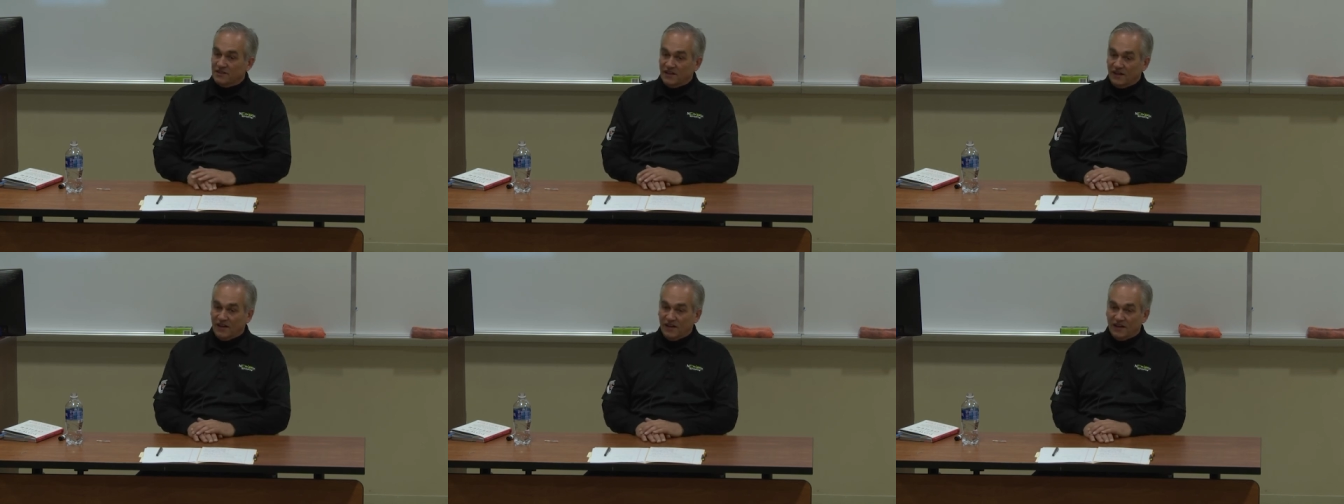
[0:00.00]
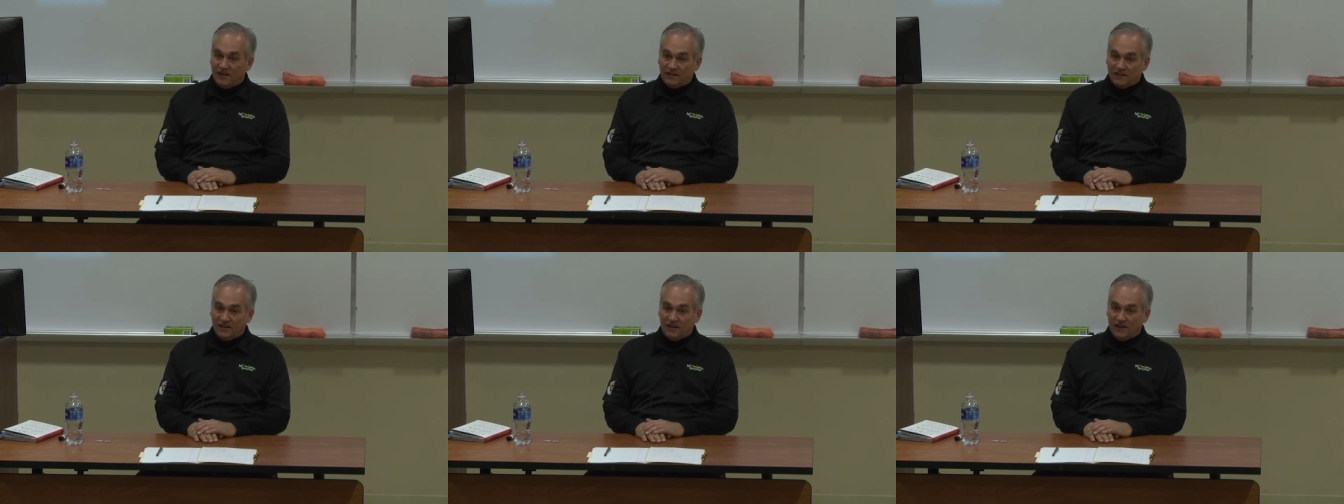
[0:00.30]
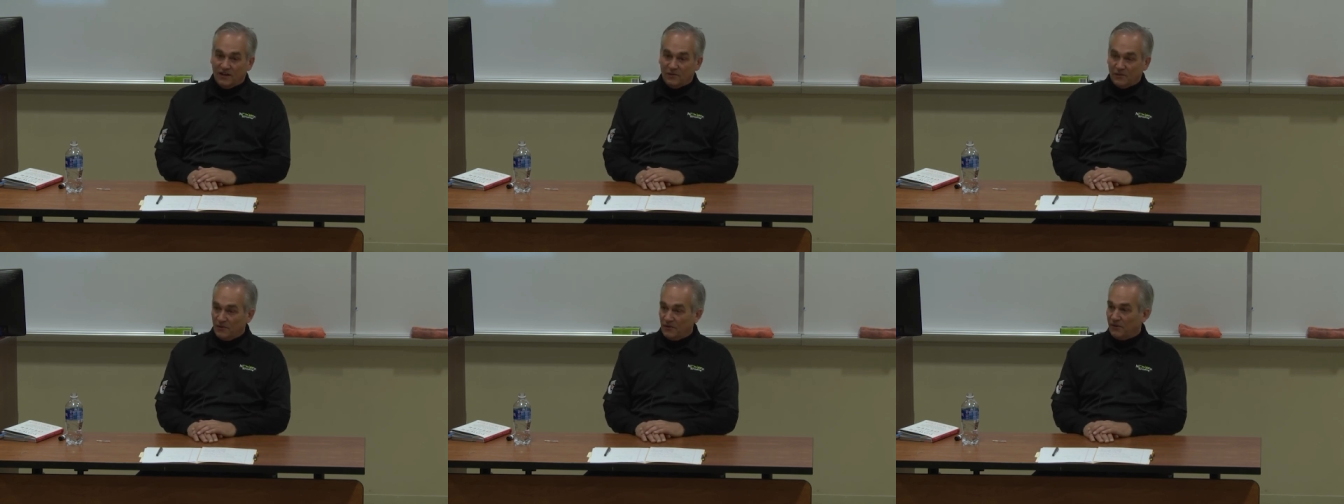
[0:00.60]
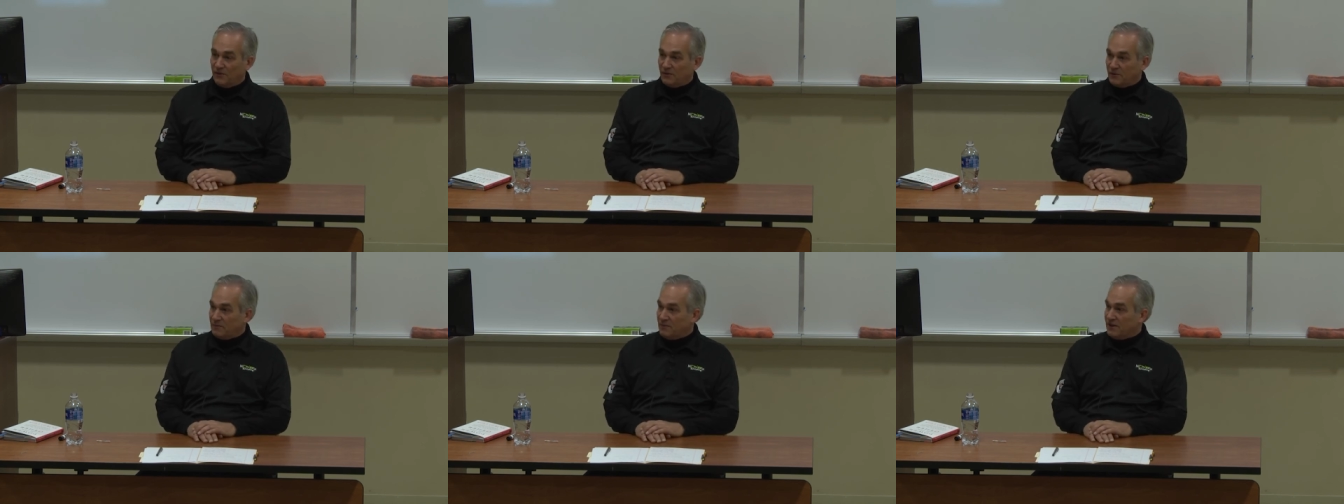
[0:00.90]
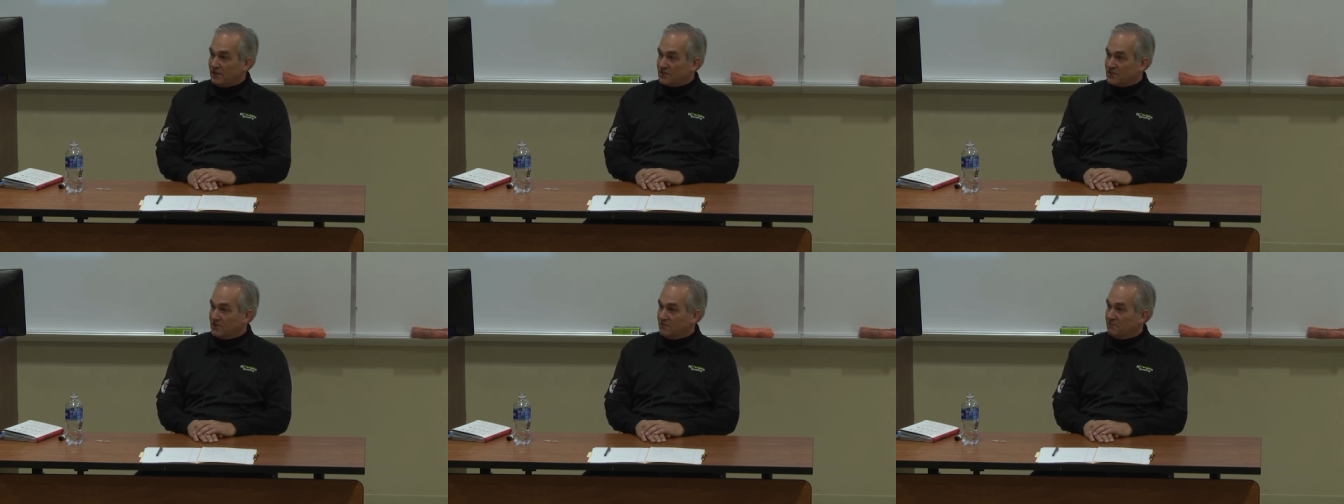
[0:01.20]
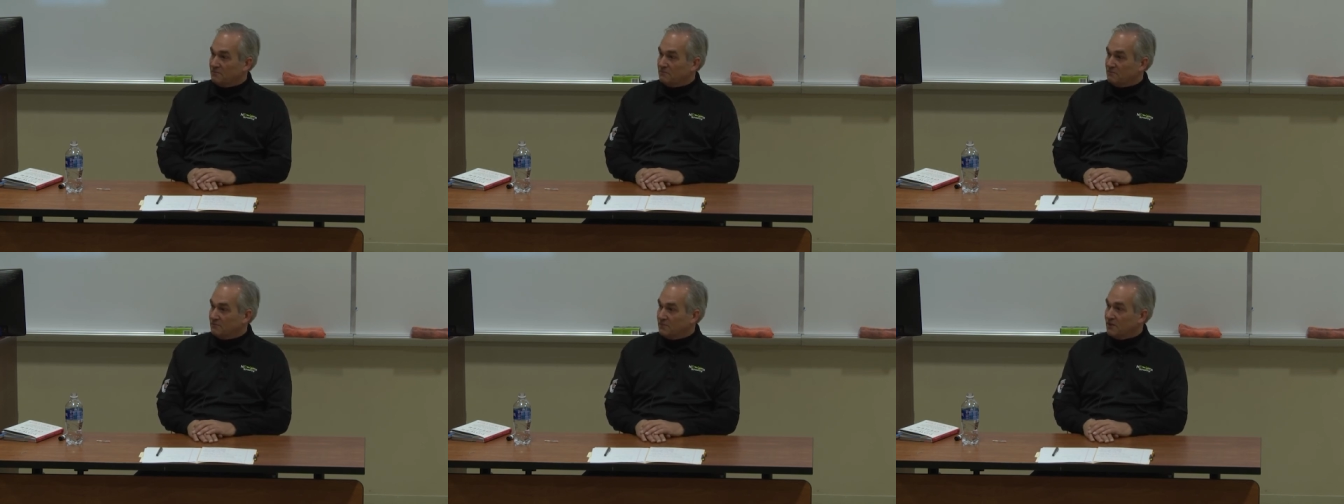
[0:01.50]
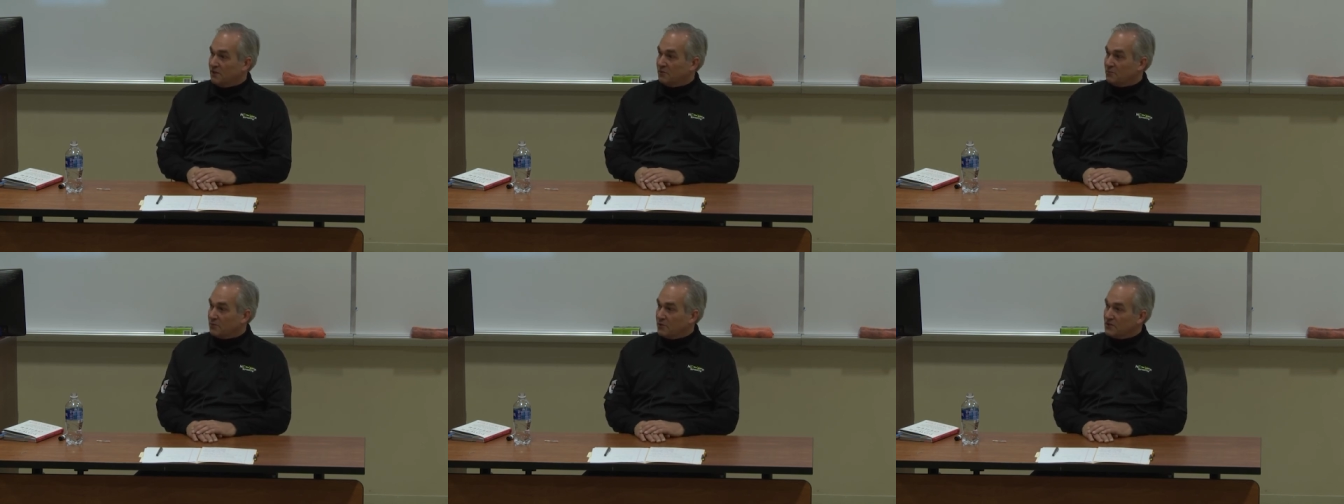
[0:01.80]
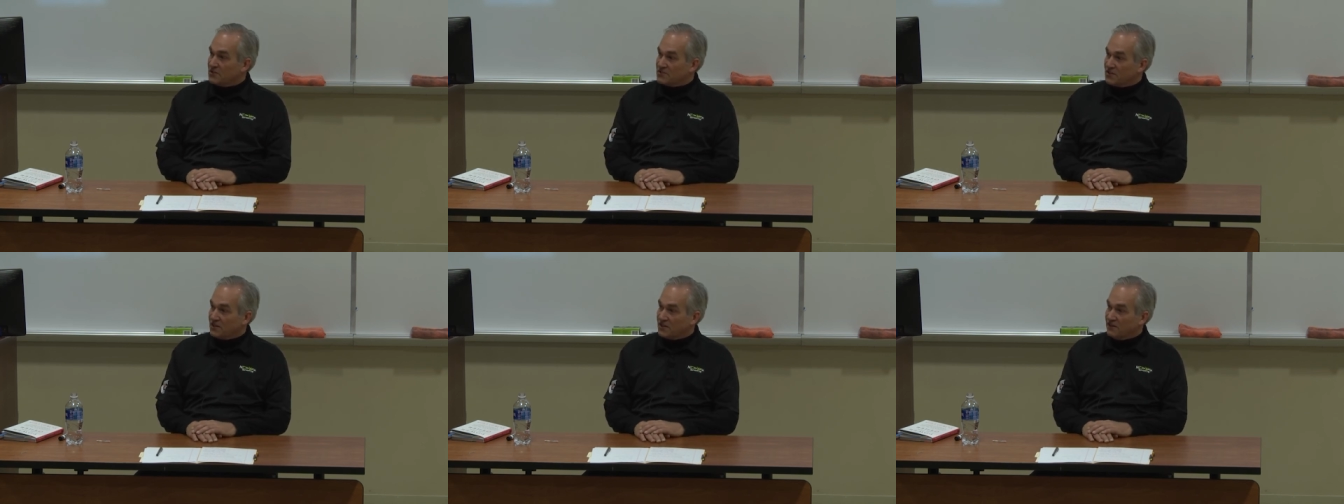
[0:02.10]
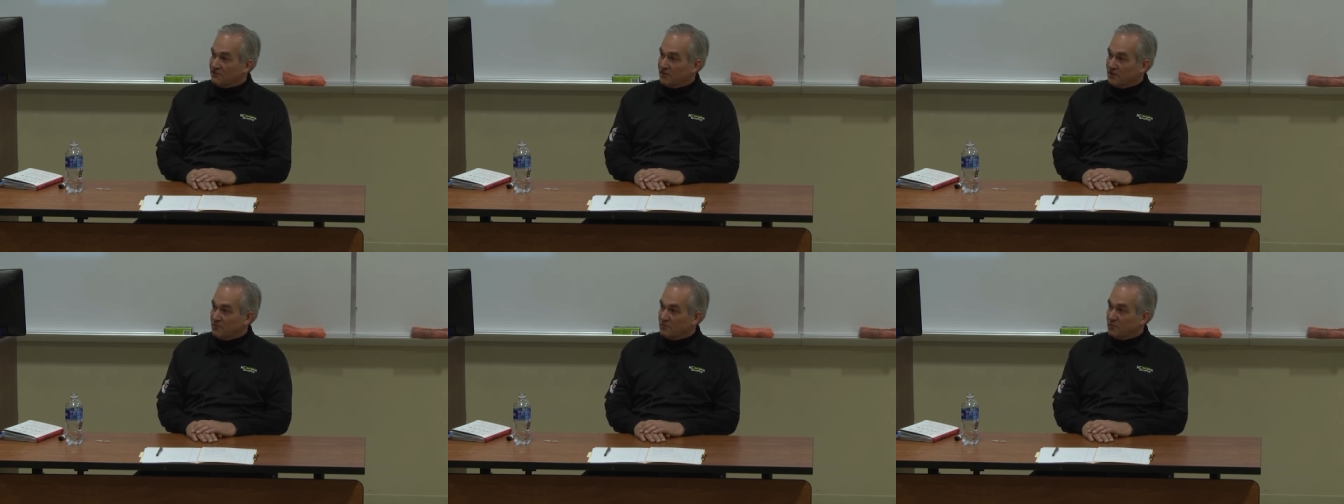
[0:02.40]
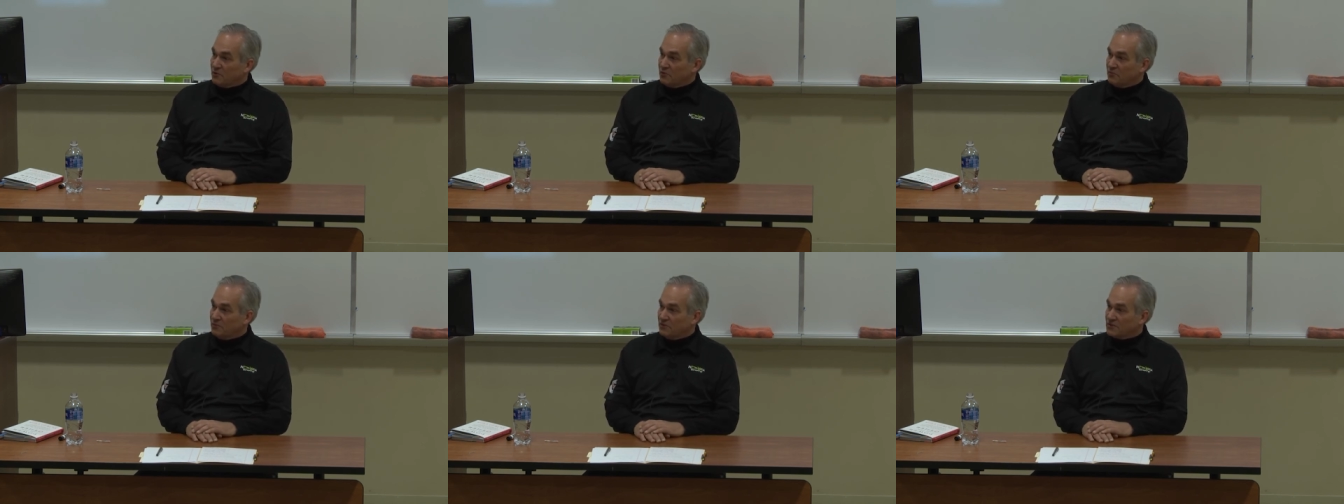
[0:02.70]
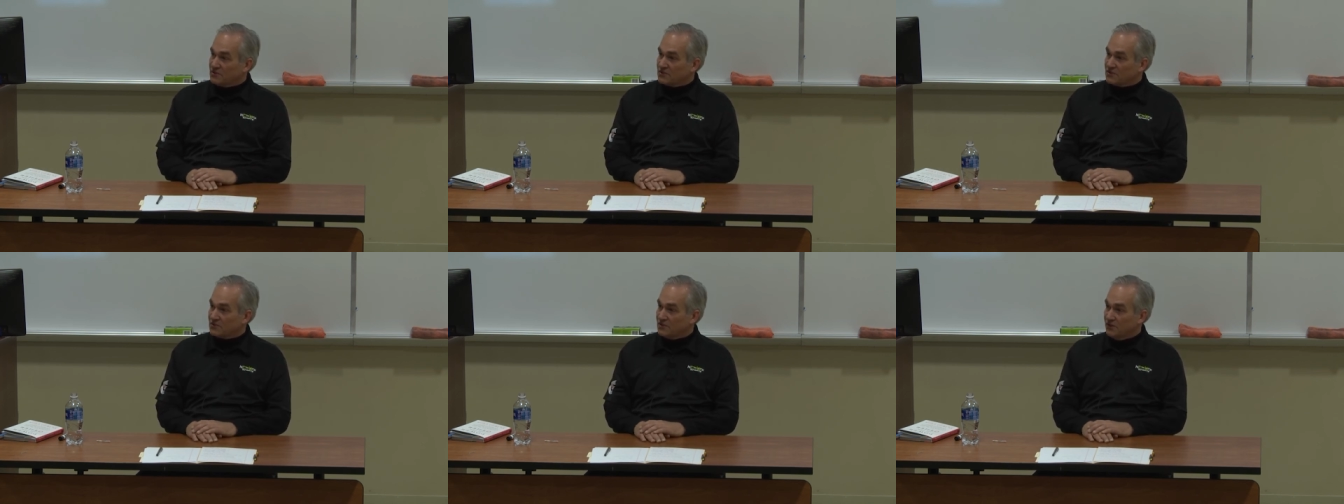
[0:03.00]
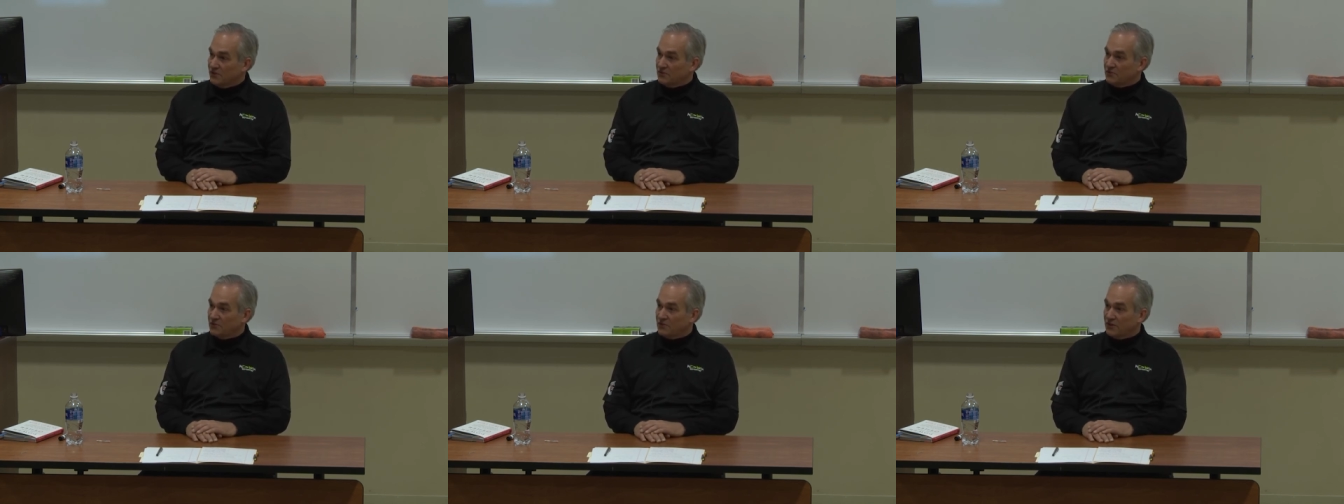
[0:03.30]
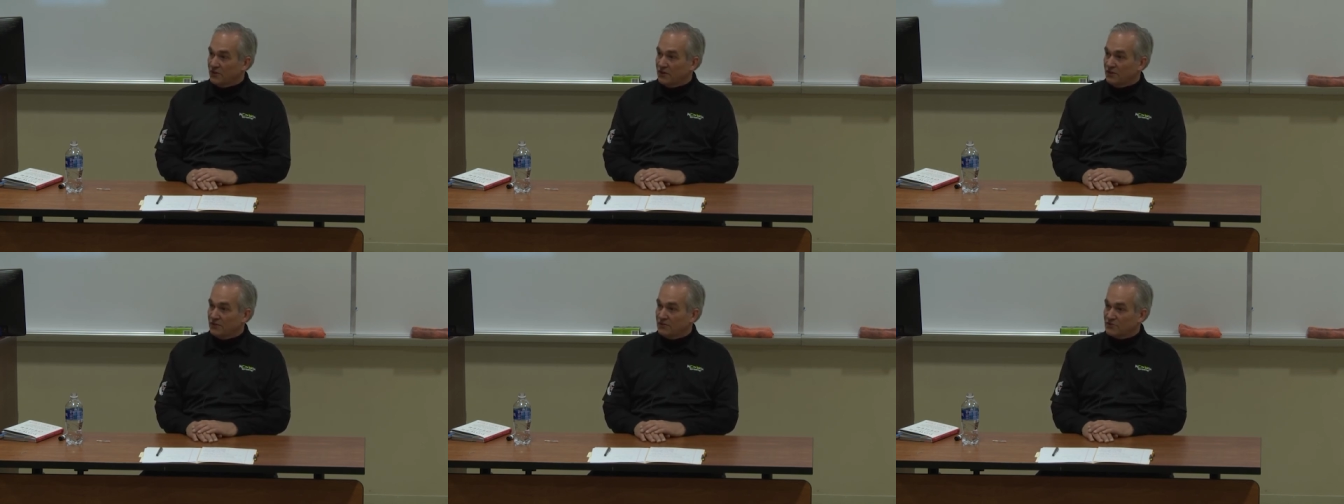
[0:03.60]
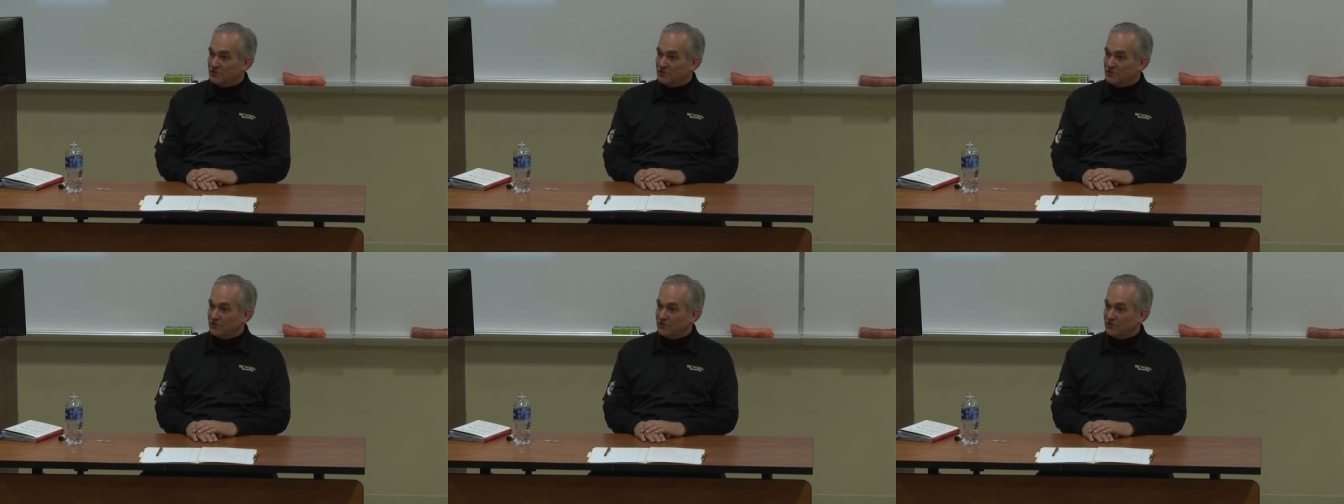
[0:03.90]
And uh, we were able to make some you know, pretty significant improvements over a